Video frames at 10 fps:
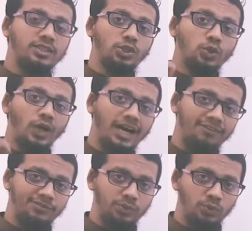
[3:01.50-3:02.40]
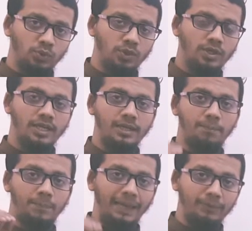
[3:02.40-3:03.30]
you have to
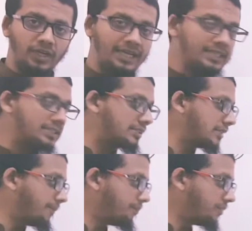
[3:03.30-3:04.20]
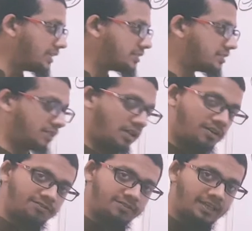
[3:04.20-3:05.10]
memorize this
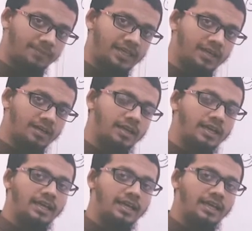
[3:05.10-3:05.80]
Sarf Kabir